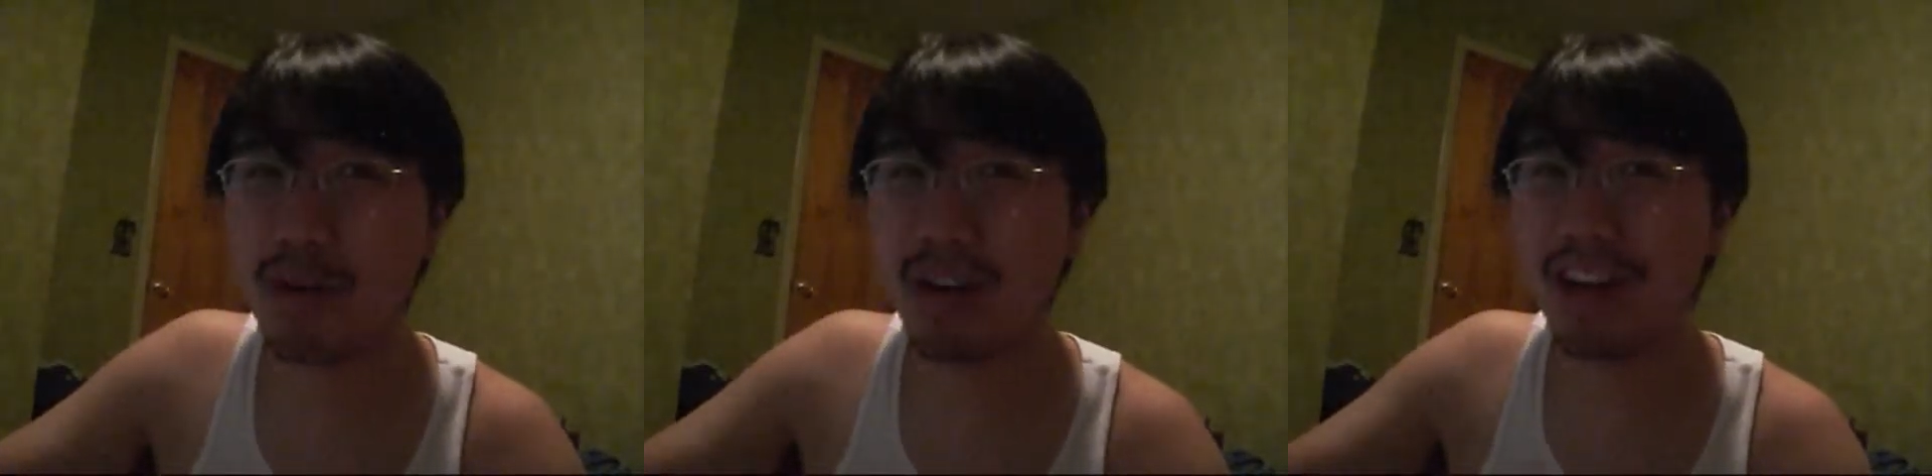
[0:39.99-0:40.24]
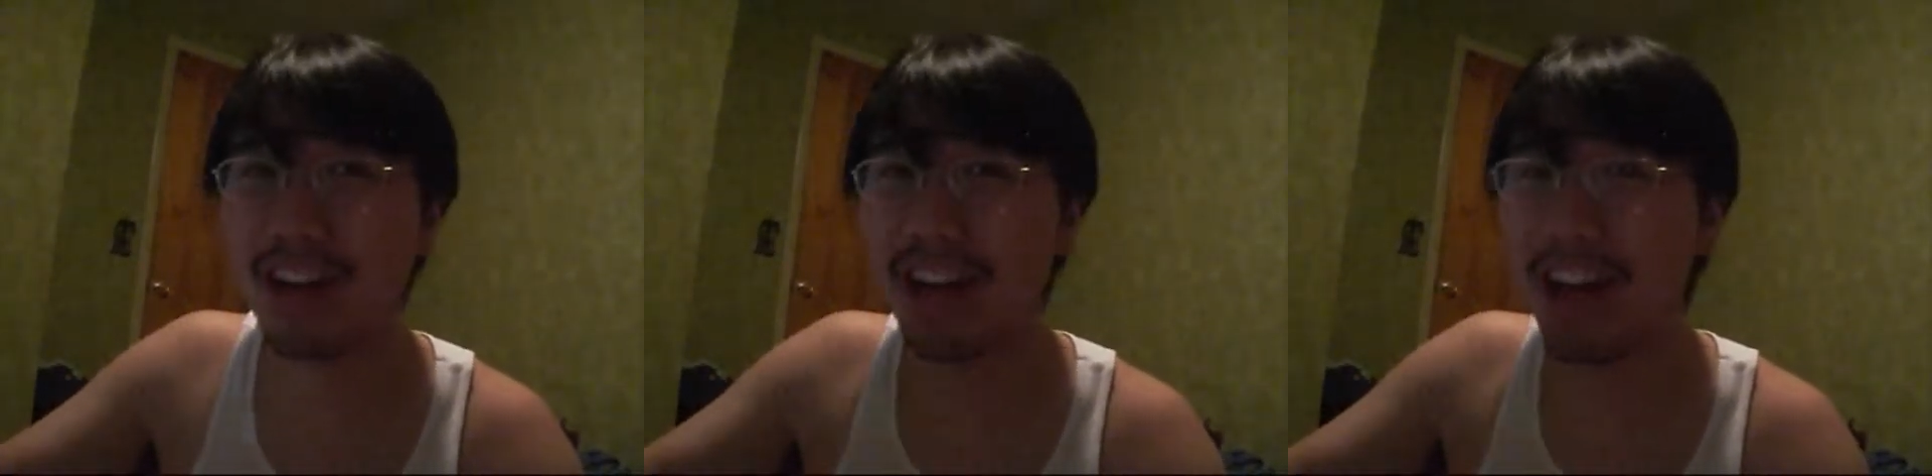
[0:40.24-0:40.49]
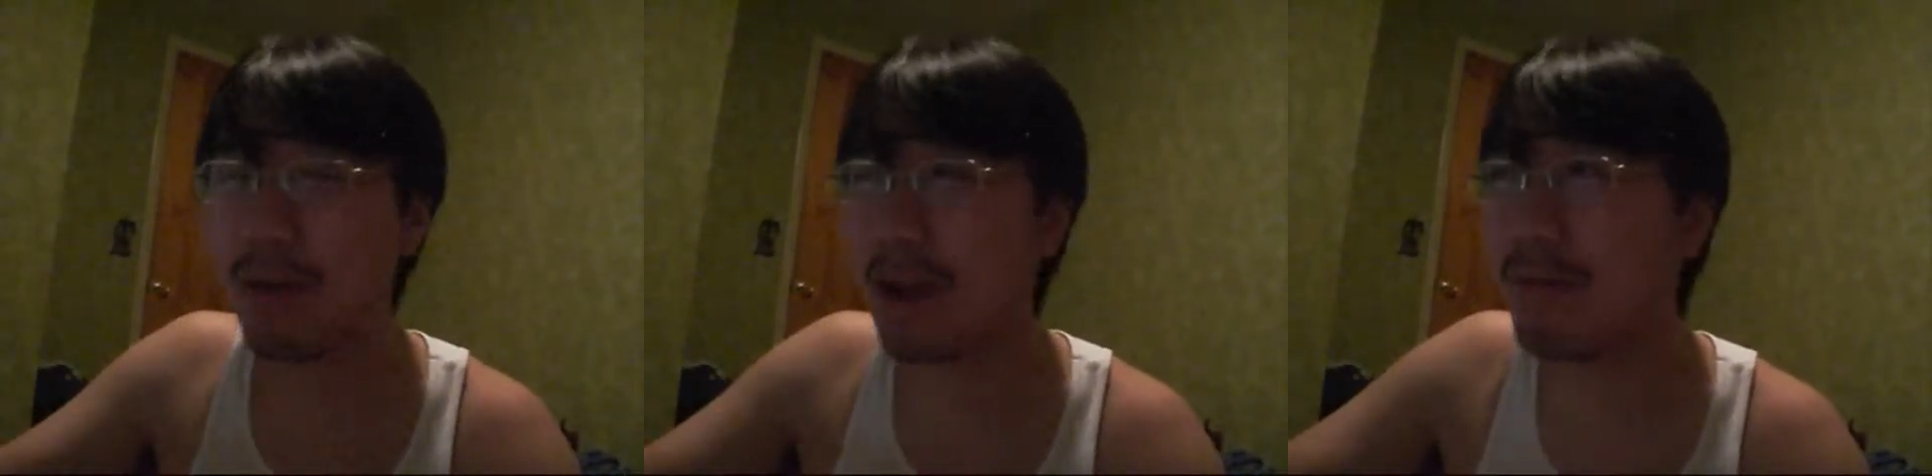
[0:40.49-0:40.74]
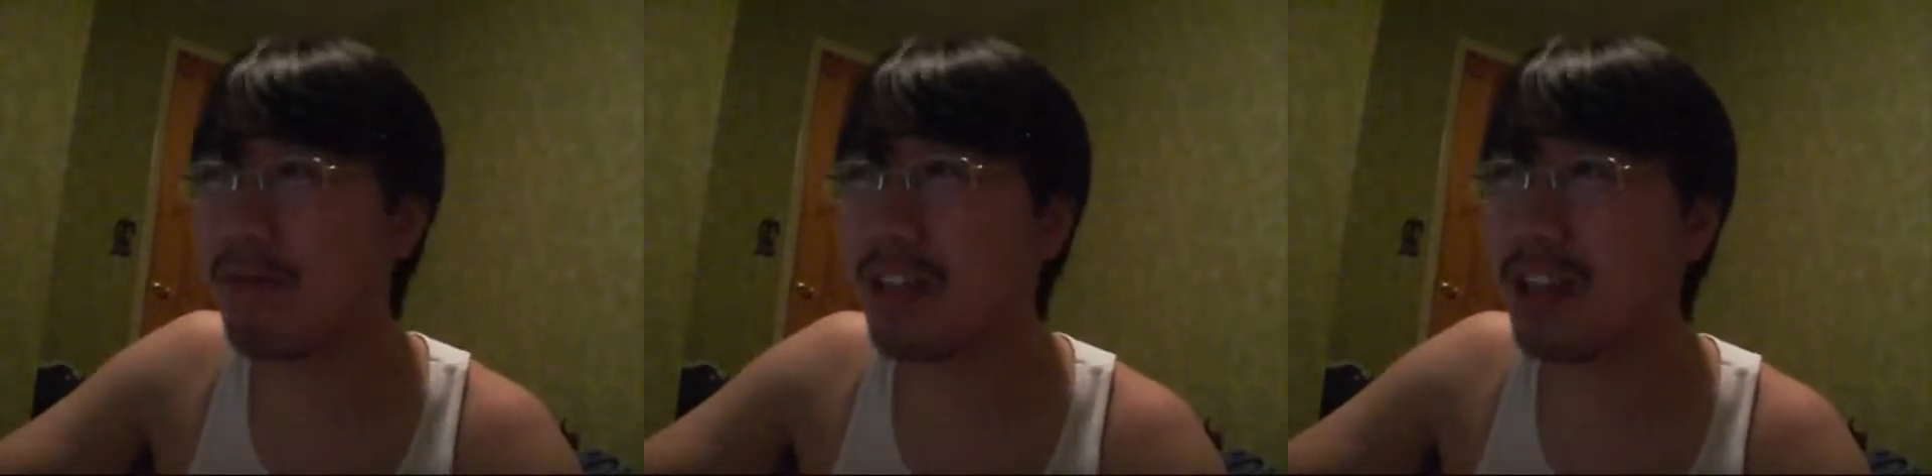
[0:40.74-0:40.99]
but uh,
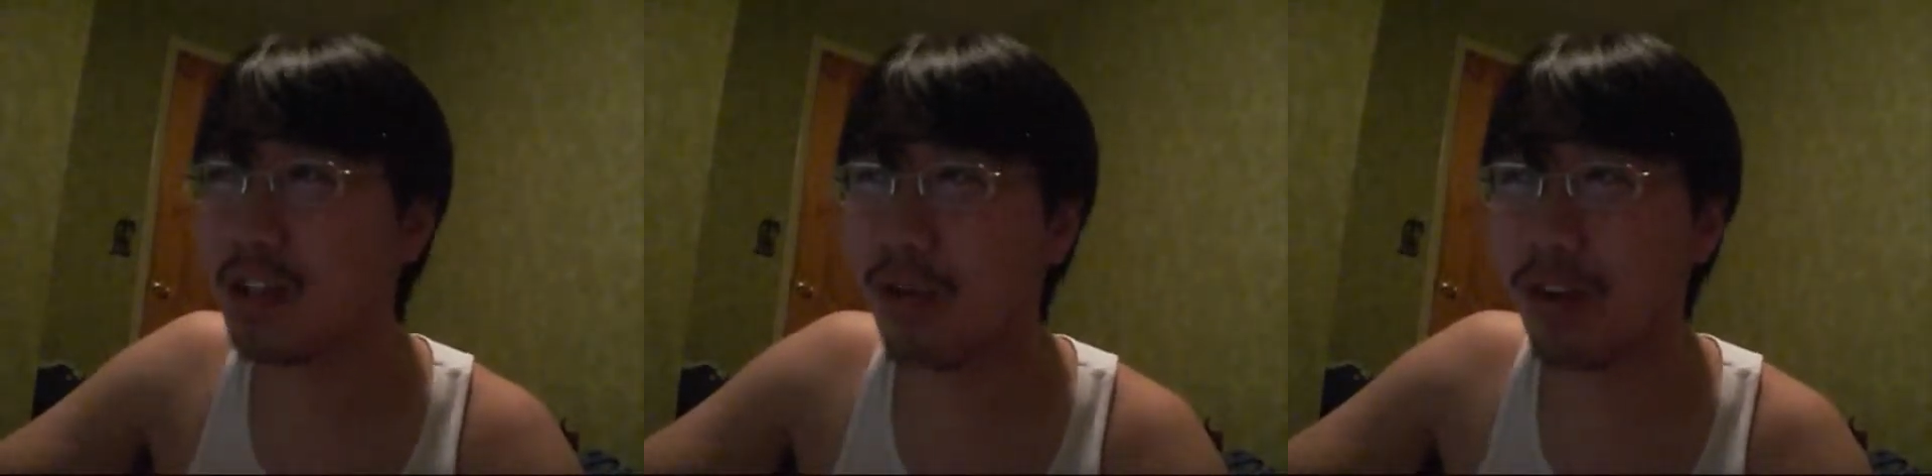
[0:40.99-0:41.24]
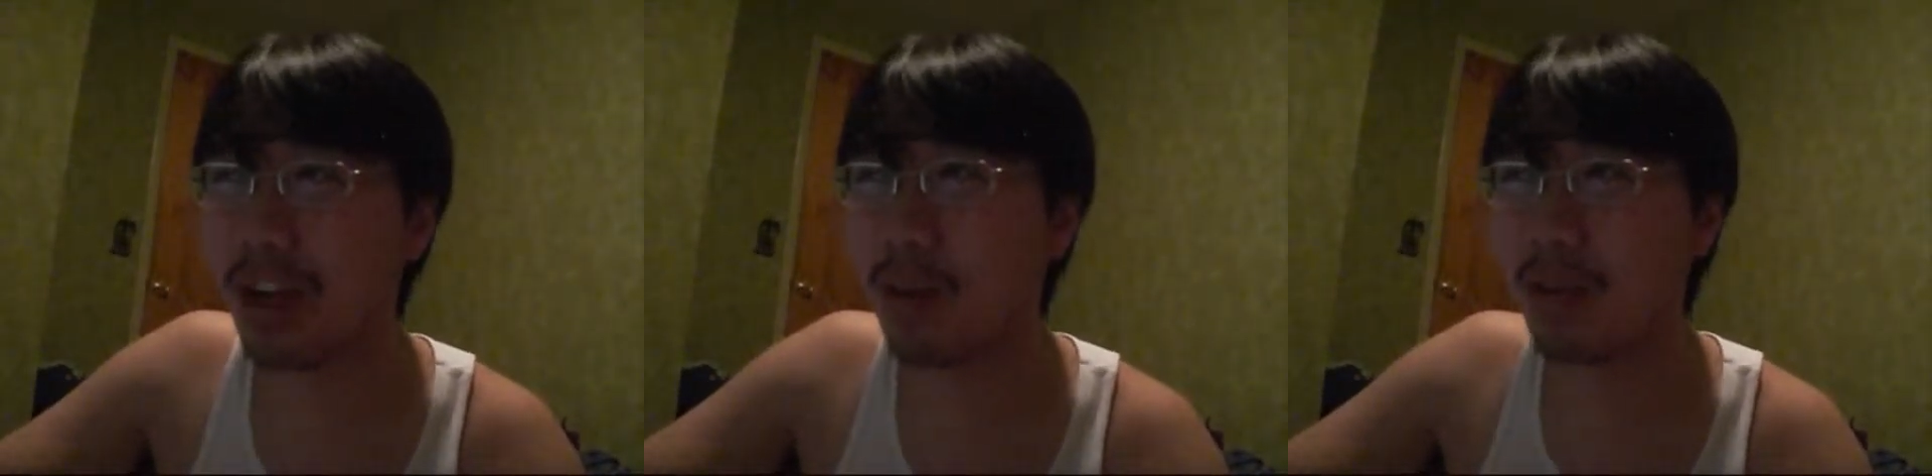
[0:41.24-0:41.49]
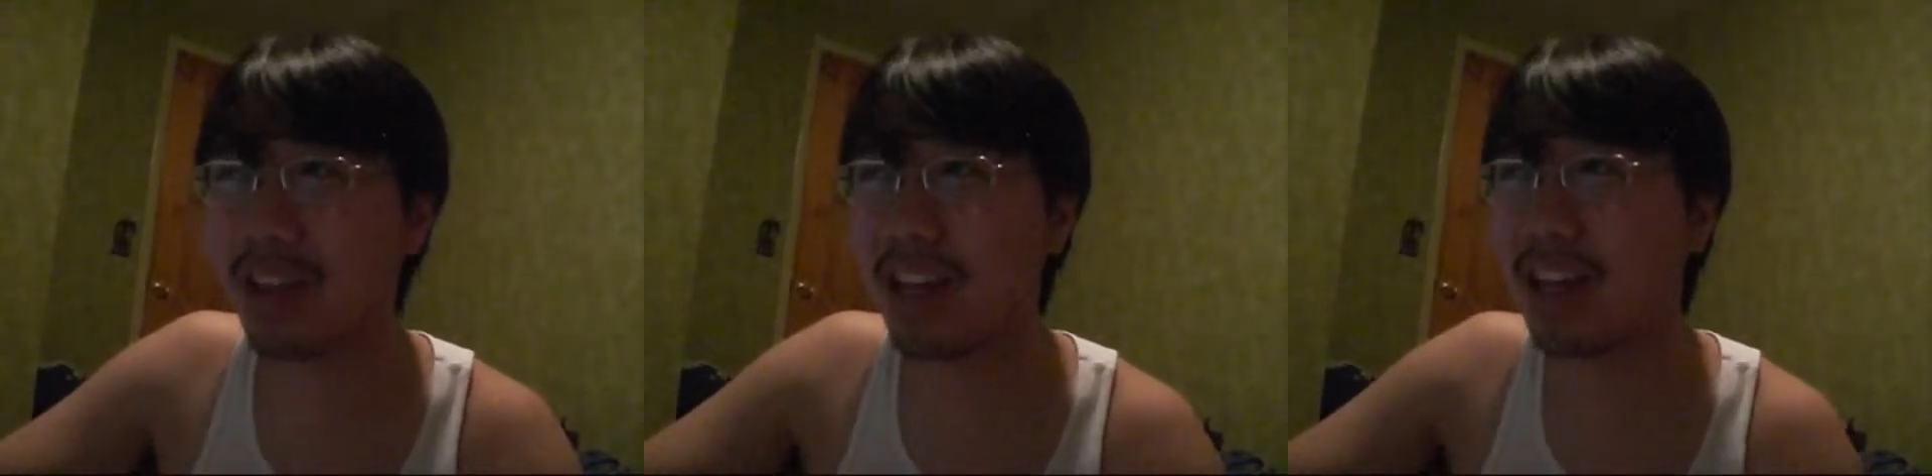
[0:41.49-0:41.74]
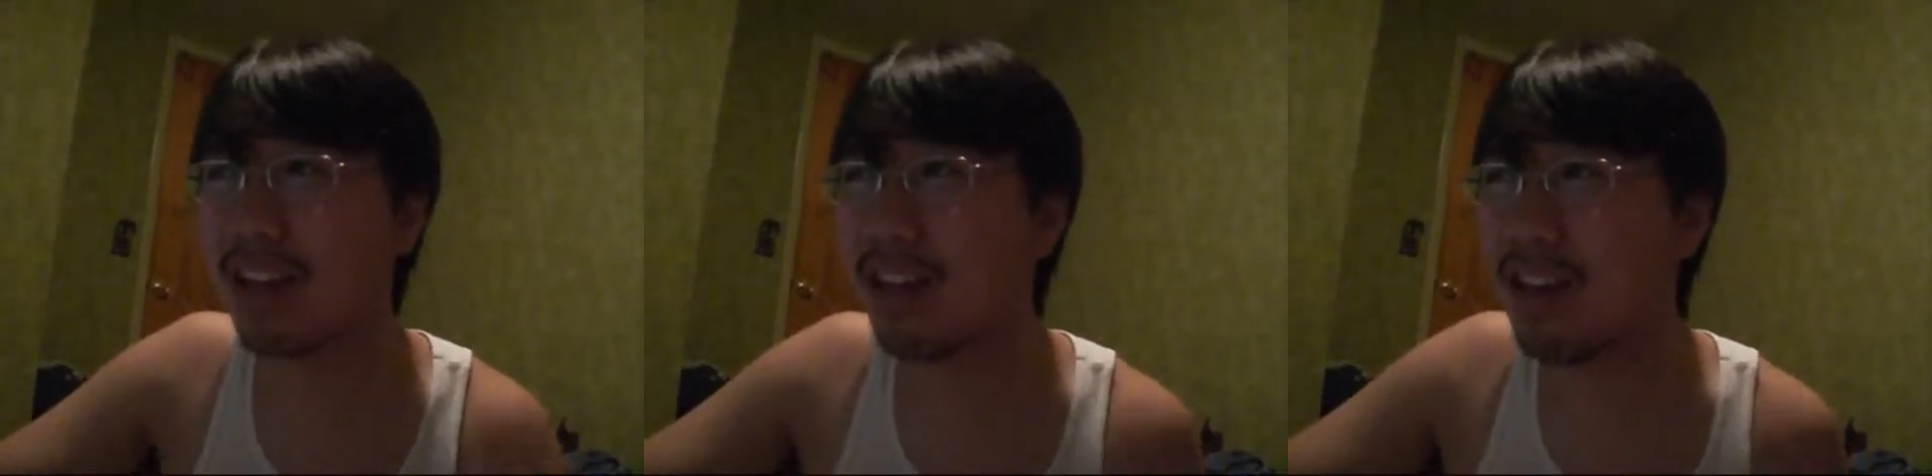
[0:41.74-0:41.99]
anyway, so forget about
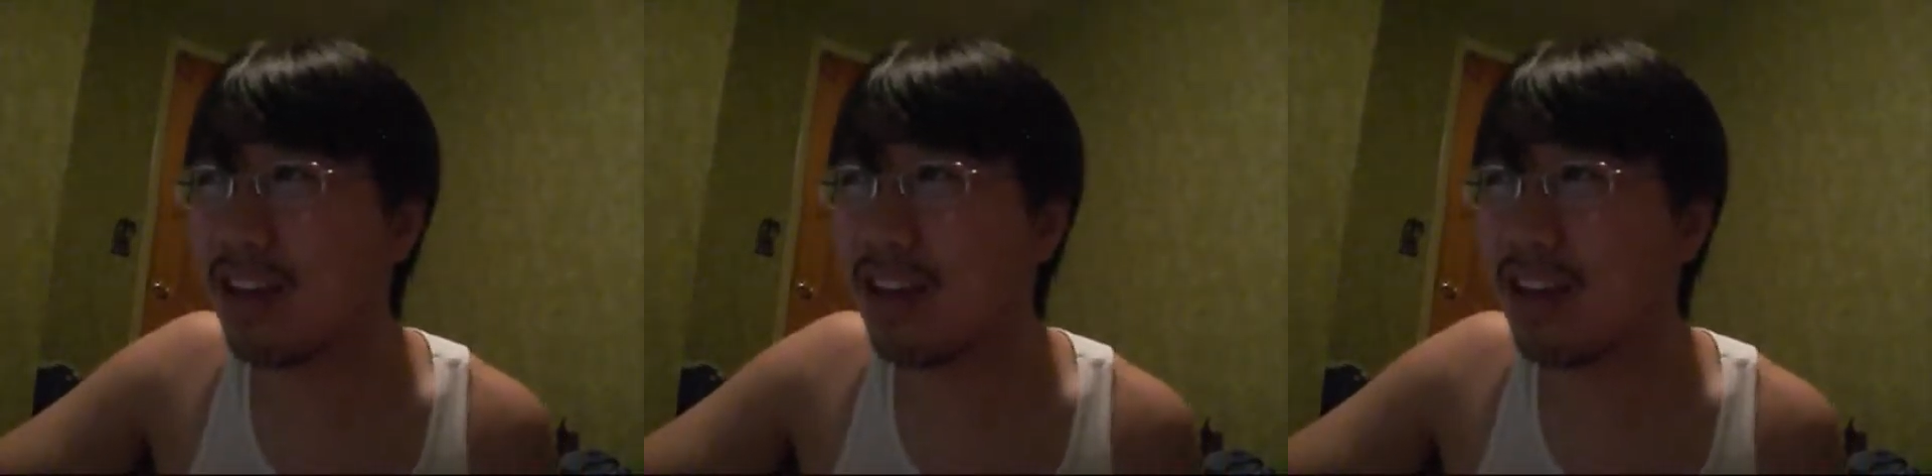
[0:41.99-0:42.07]
that.